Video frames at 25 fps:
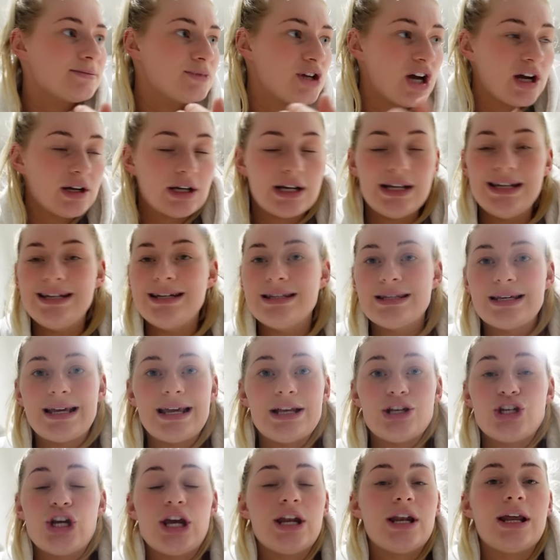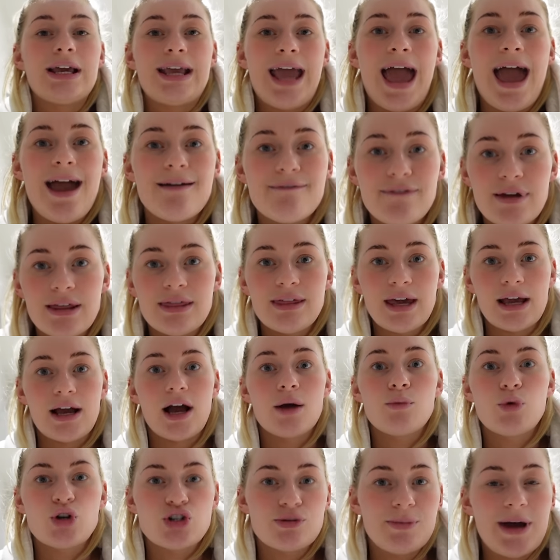I'm cleaning the kitchen, like everything.
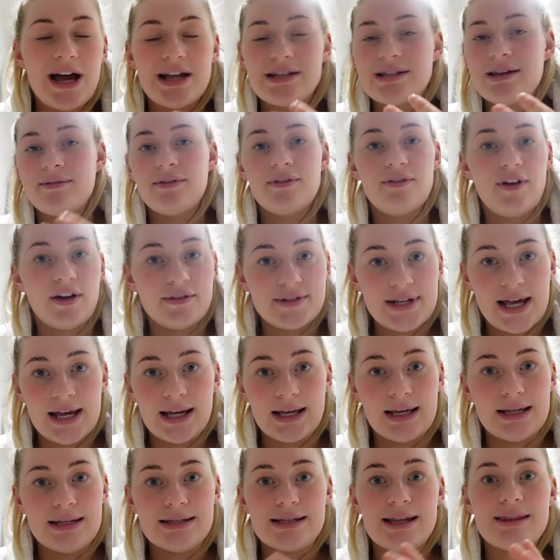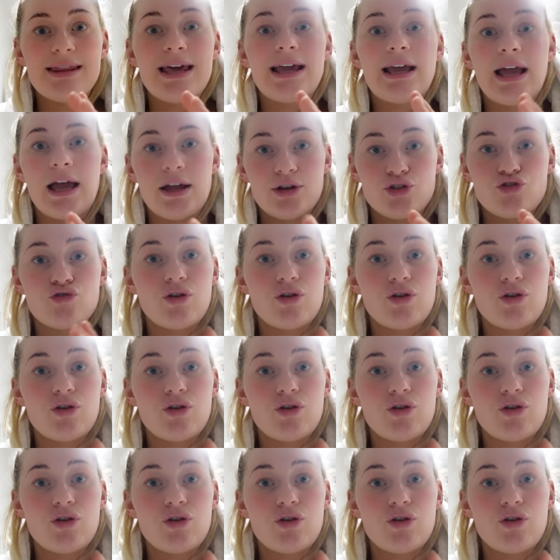I wash my hands every 5 seconds and they're getting